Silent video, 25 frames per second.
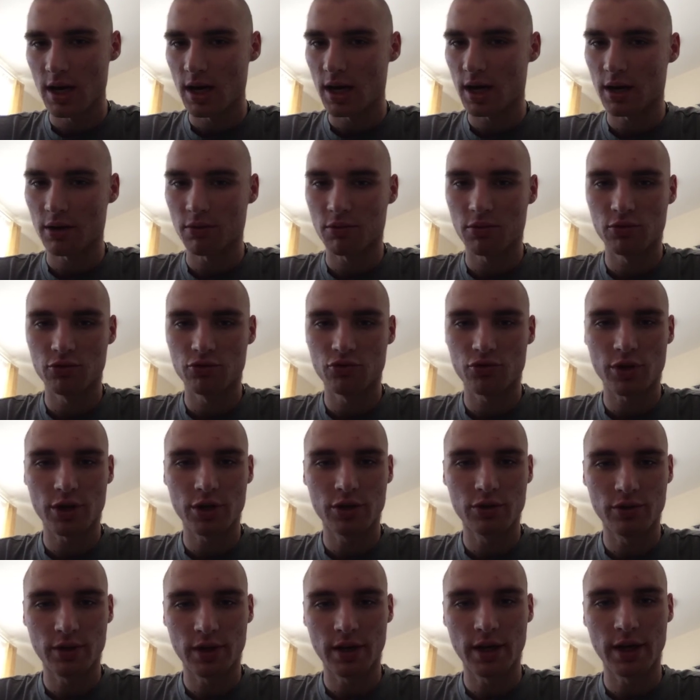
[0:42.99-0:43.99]
I will try
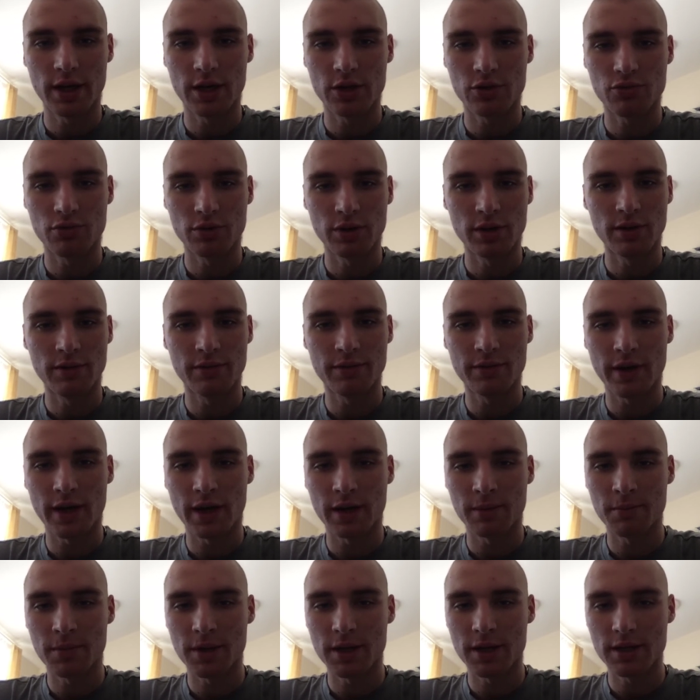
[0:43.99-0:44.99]
to engage with the
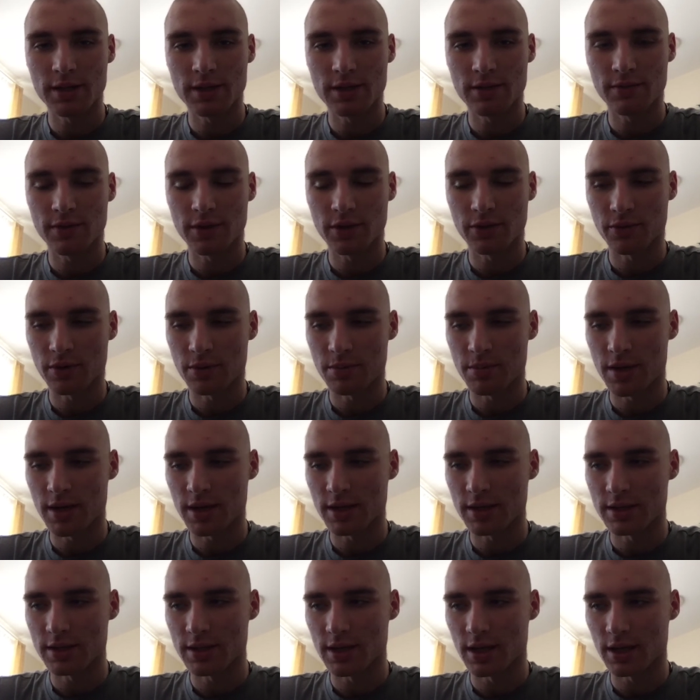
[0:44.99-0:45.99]
fan base if it
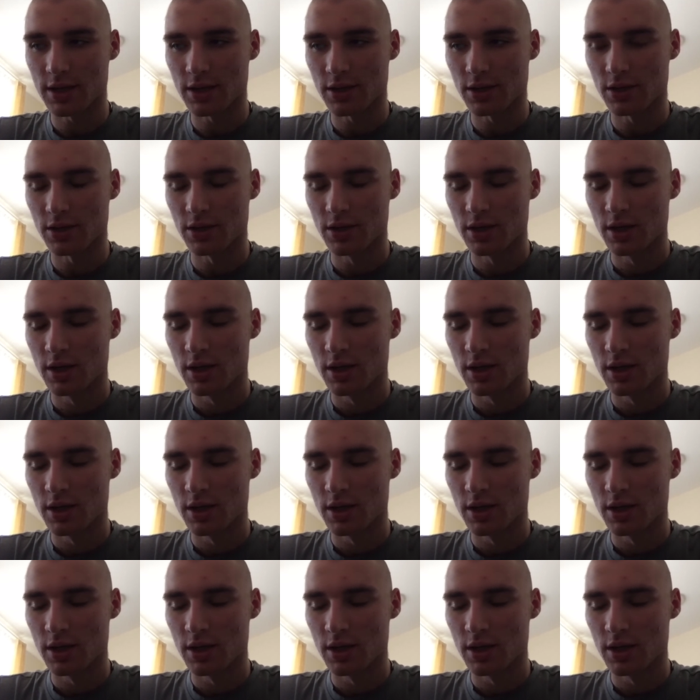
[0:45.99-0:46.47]
remains at a